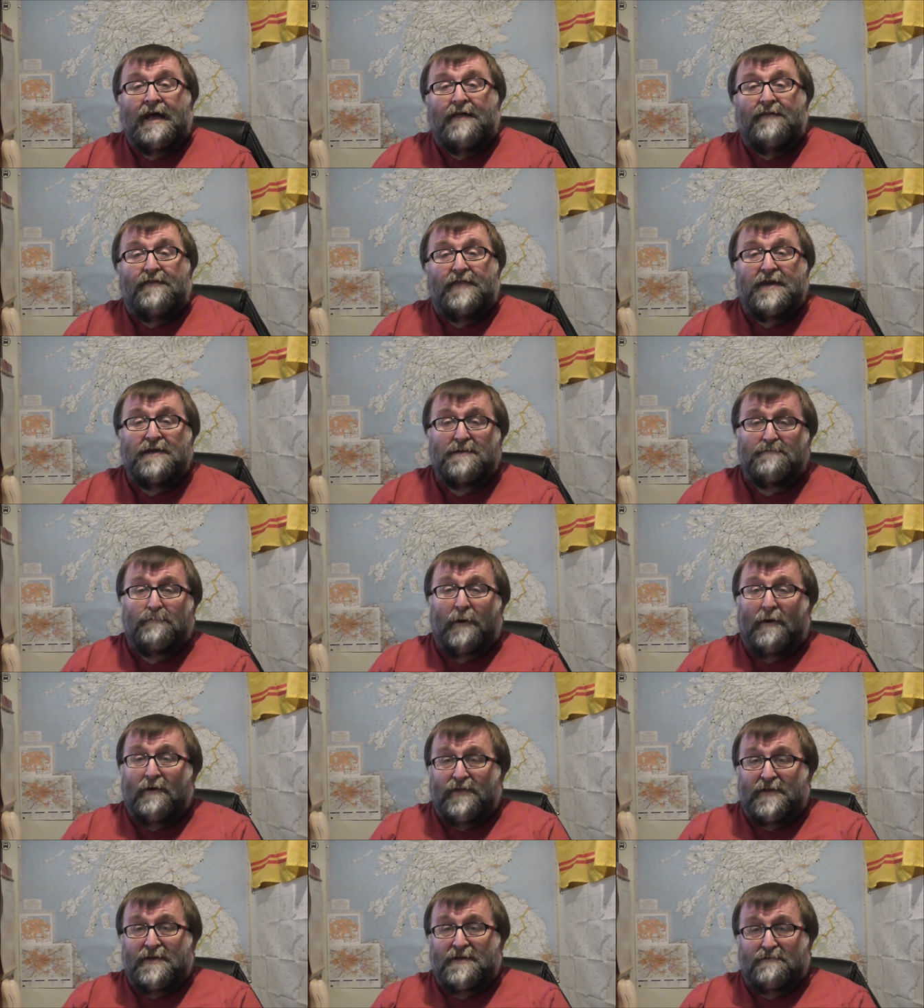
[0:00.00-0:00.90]

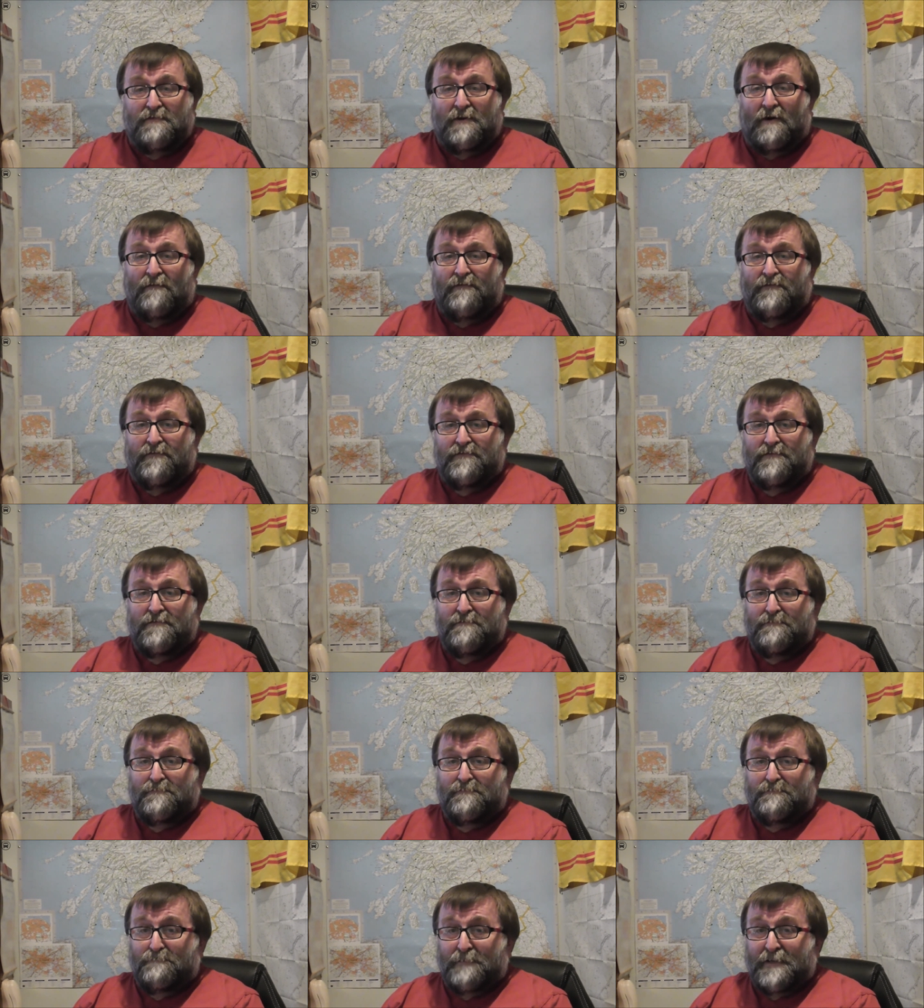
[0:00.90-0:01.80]
Both these
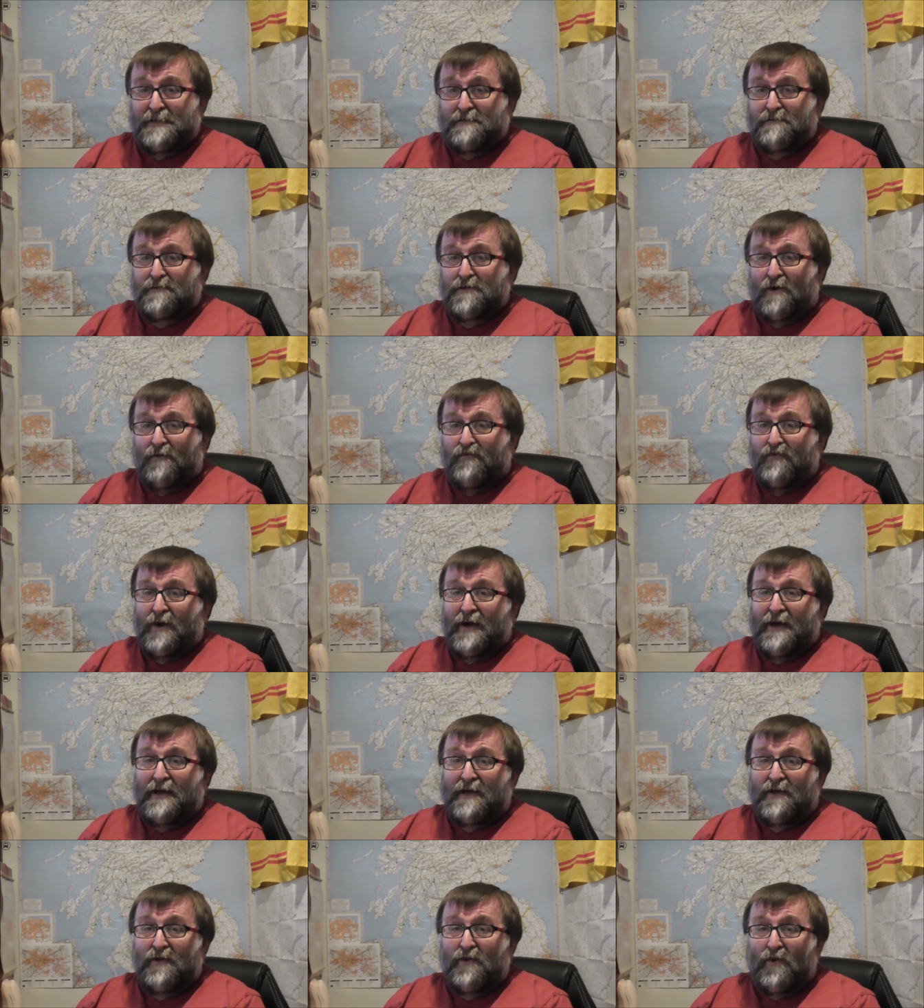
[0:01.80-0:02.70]
bits of
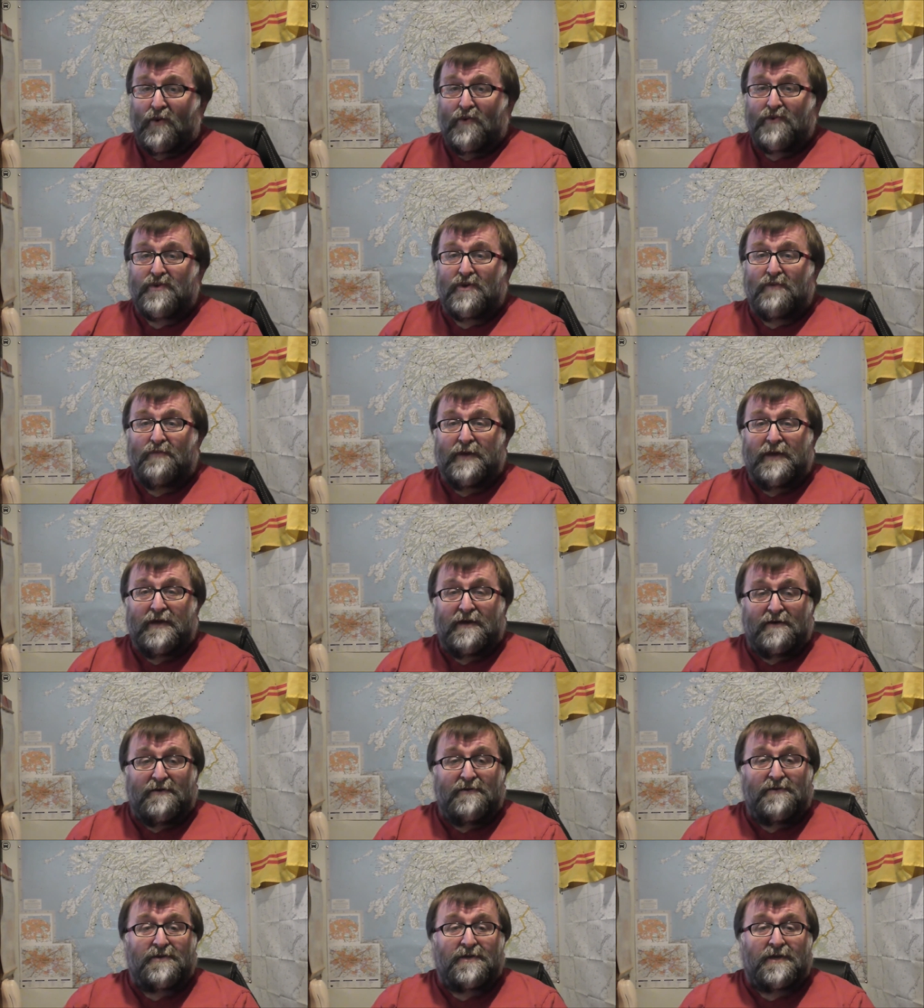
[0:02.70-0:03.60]
software can also be
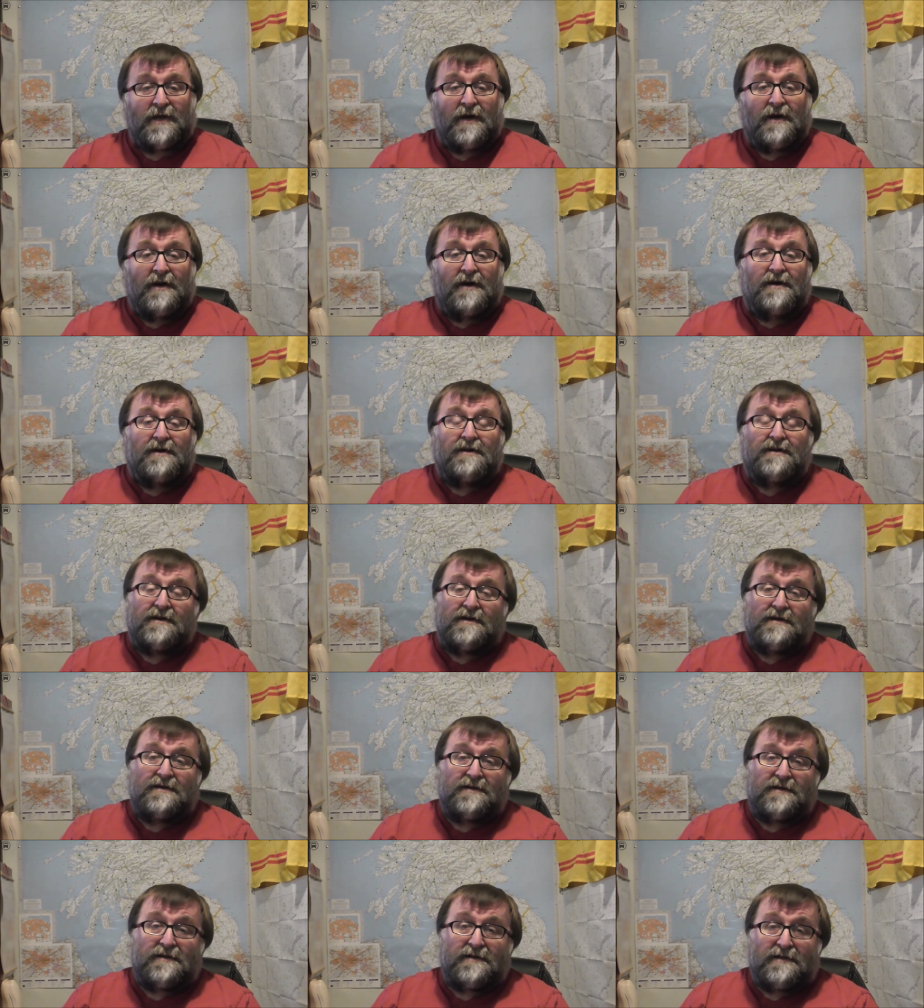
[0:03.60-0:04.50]
used
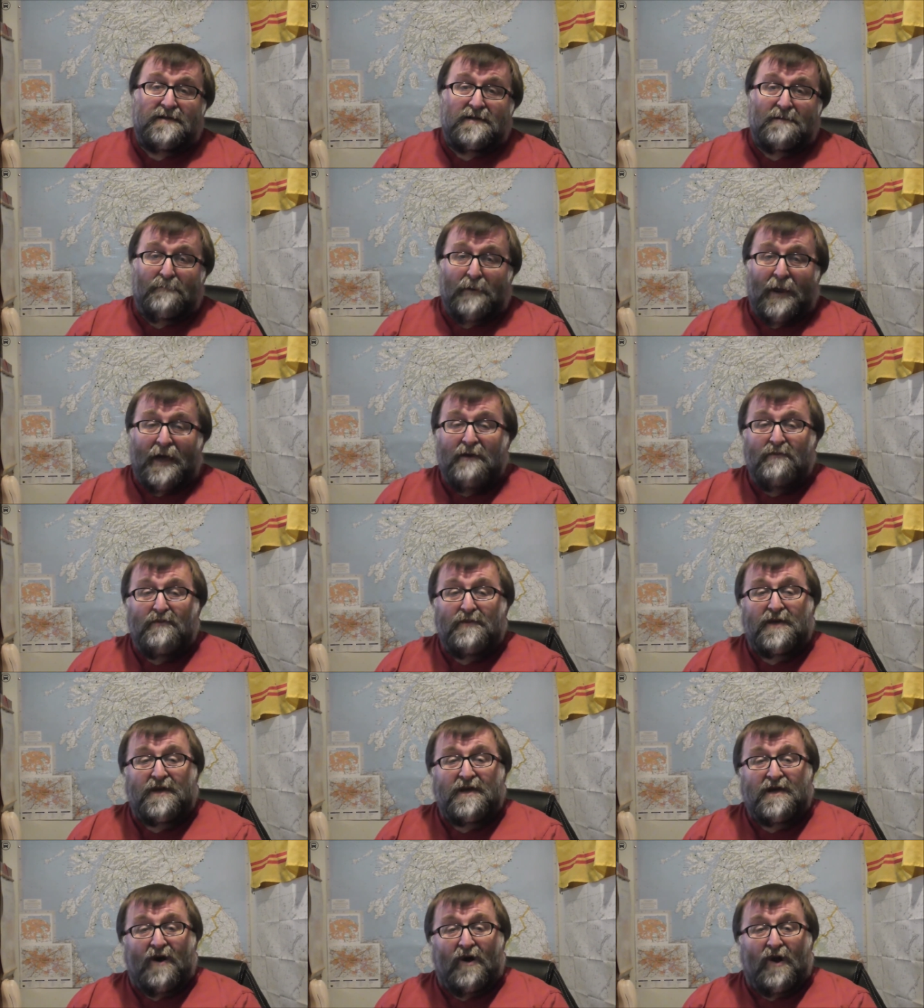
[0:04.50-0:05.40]
to play with
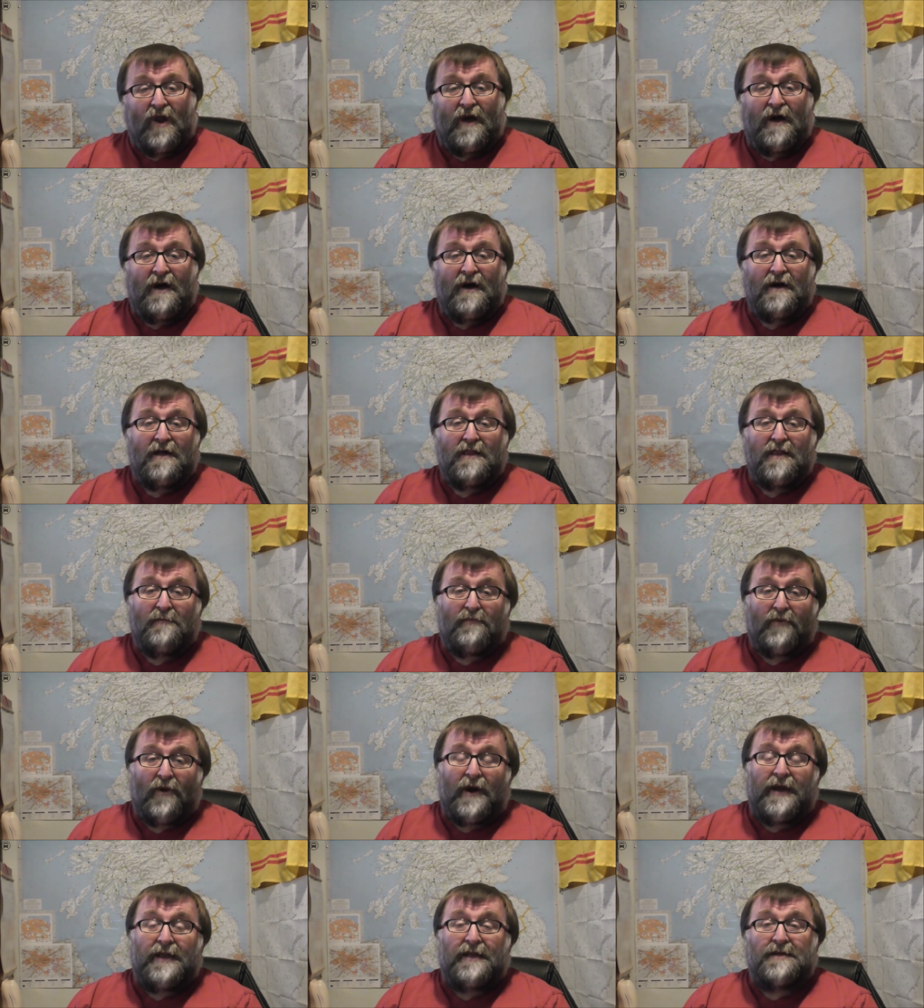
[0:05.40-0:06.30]
the colour, the
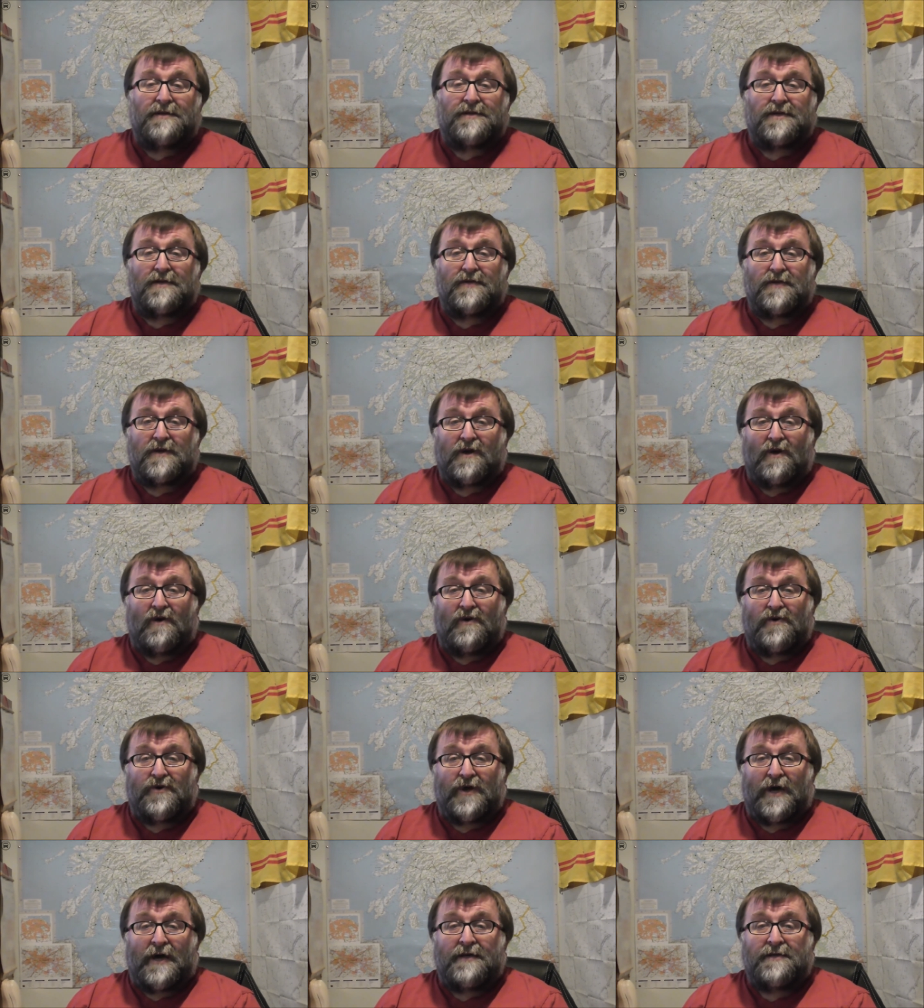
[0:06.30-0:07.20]
brightness and the
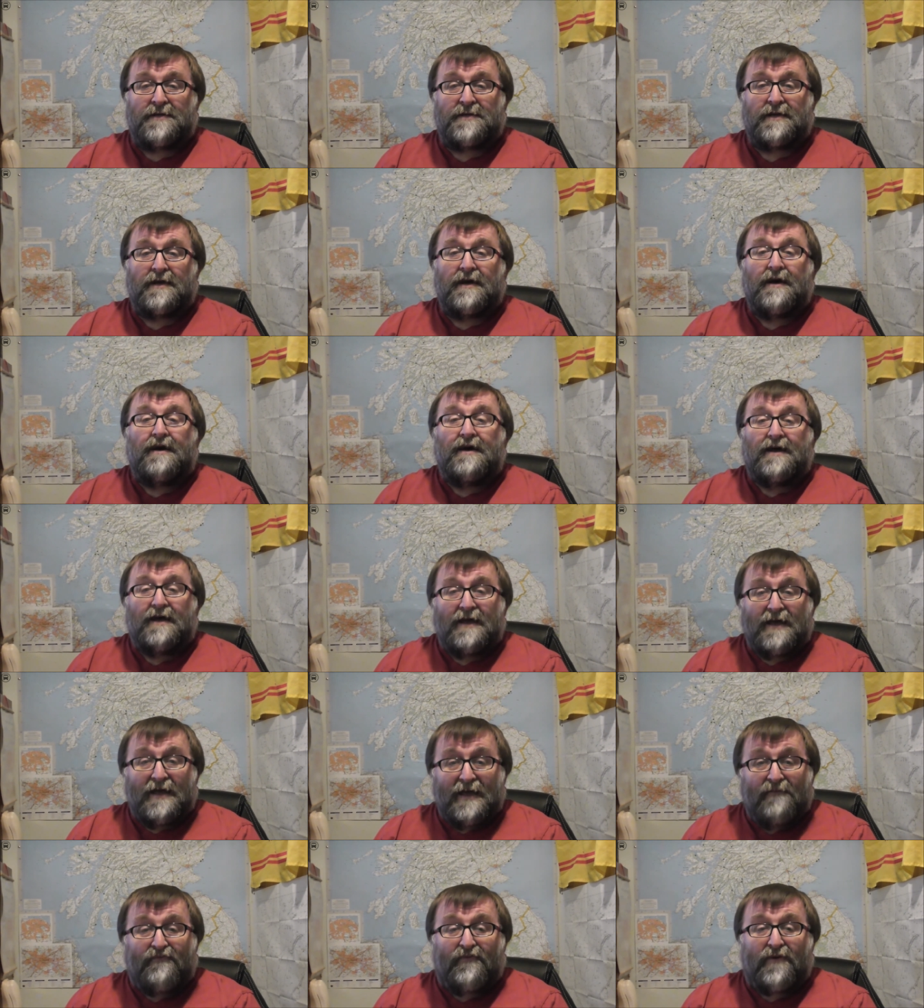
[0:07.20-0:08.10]
contrast,
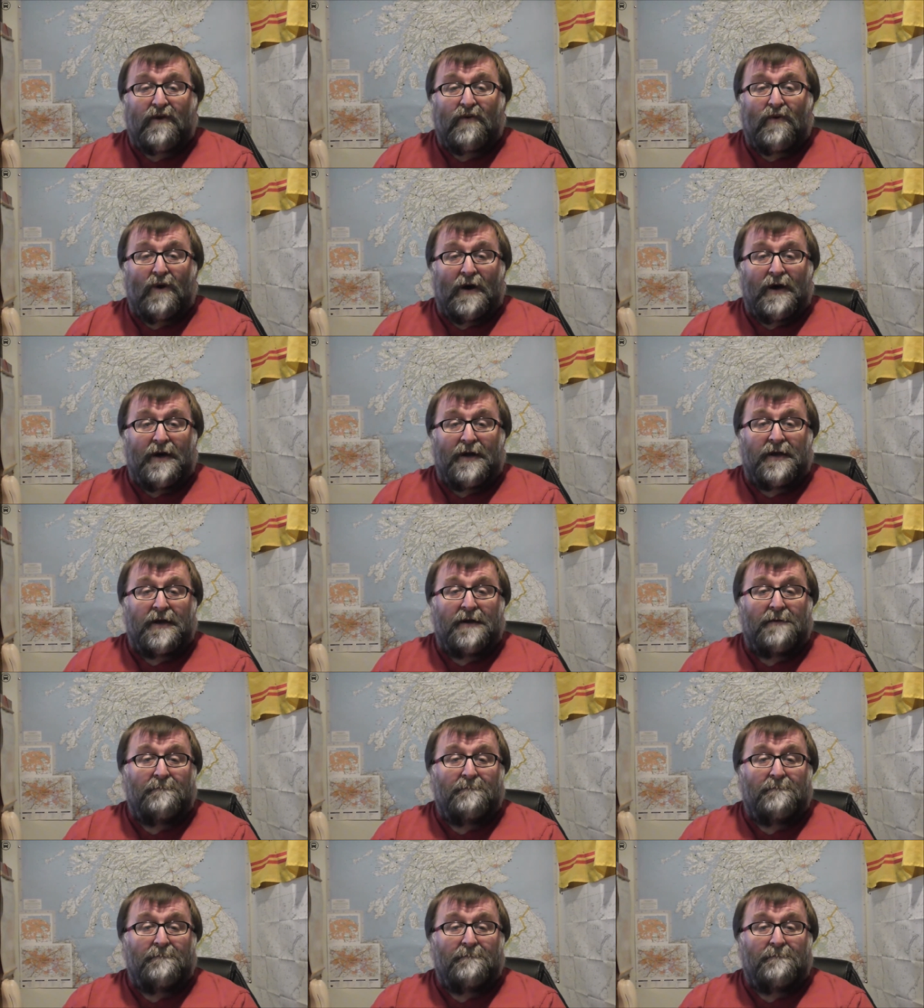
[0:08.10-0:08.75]
if required.